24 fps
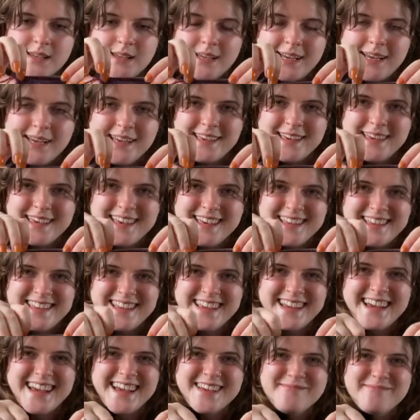I
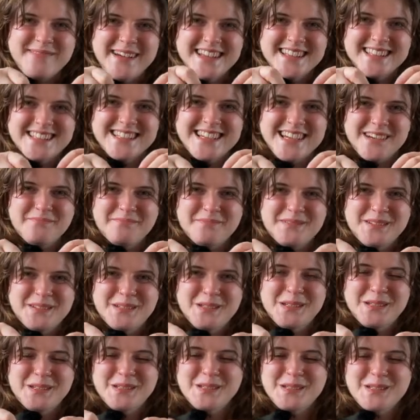think I messed up
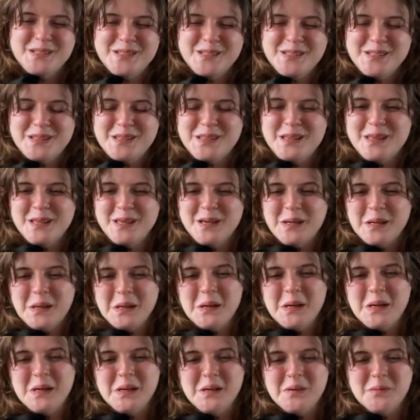
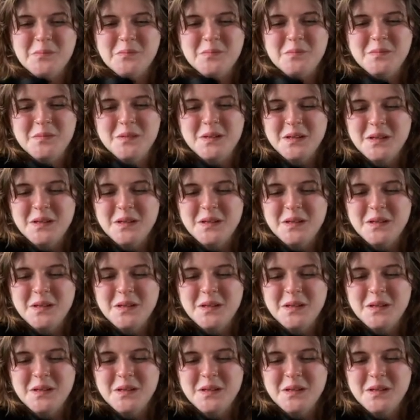the um,